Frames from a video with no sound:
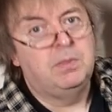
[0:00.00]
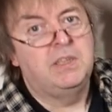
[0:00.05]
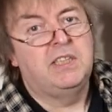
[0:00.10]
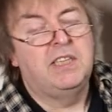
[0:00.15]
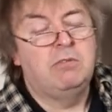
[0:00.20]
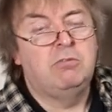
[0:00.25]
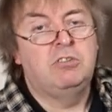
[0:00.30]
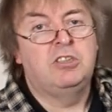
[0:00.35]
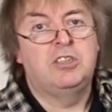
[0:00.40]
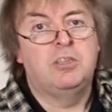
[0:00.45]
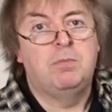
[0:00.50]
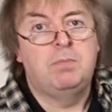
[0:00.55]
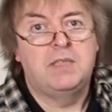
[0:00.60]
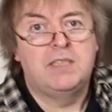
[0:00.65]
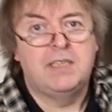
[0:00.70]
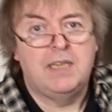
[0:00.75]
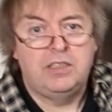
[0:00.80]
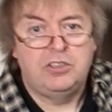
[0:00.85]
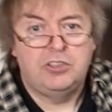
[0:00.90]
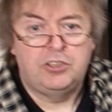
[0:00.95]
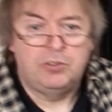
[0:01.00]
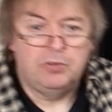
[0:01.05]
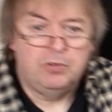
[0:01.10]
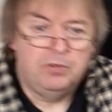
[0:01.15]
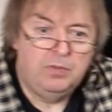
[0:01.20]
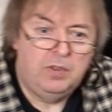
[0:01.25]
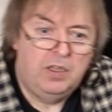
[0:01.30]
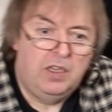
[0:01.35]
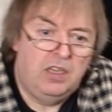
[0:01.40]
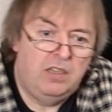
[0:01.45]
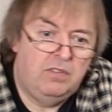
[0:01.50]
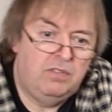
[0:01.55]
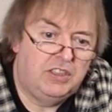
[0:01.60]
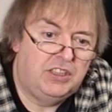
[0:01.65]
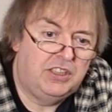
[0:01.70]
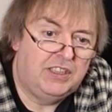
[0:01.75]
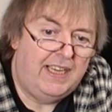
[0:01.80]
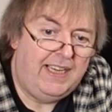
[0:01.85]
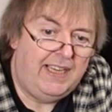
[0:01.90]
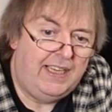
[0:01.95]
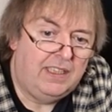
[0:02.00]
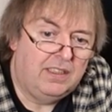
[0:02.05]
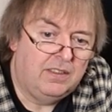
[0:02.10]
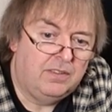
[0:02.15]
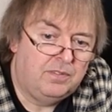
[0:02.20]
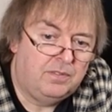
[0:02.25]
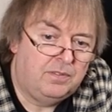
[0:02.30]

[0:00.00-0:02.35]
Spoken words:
but it was the potential of a scene.